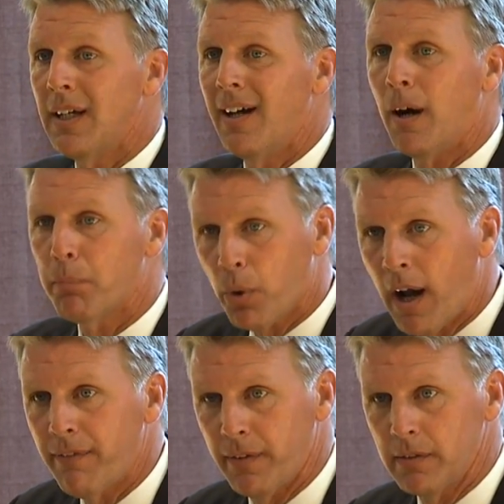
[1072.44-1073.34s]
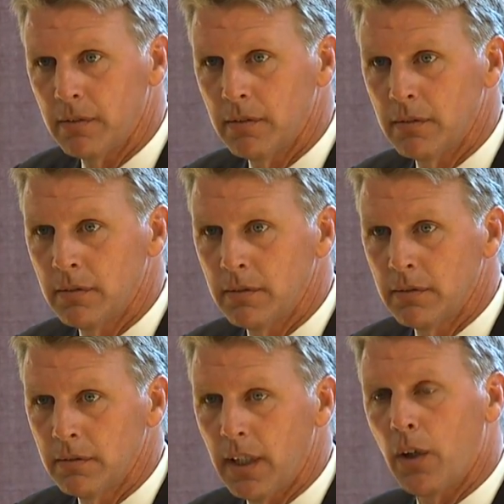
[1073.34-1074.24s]
a profit
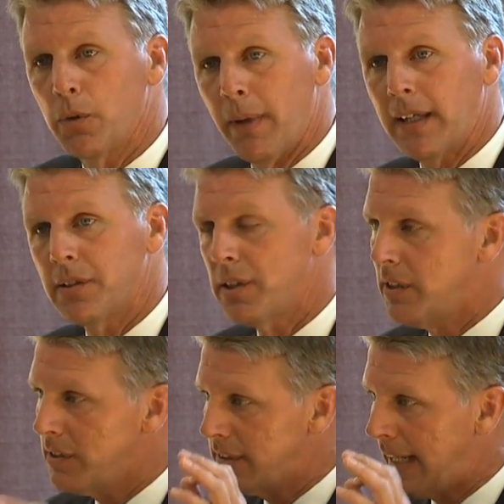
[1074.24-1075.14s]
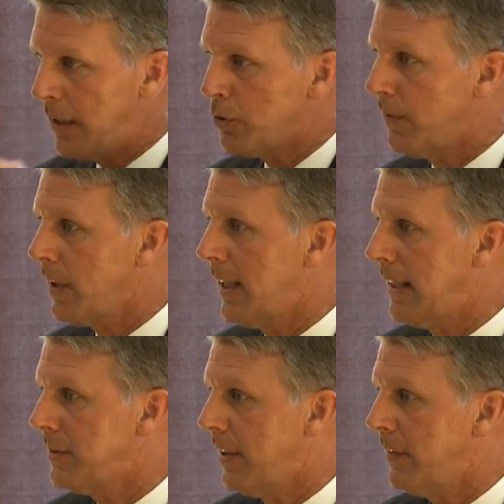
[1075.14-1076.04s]
that goes back to cities and towns over the
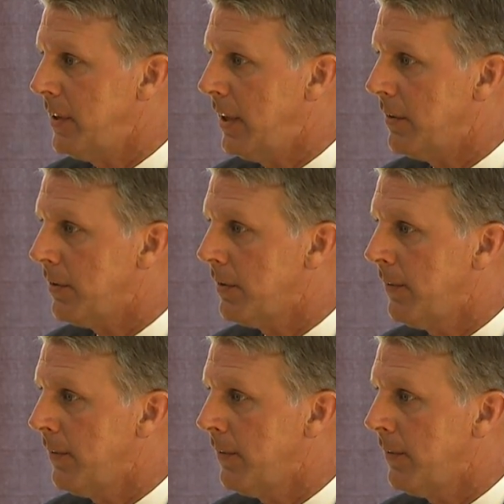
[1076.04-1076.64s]
last 7 years.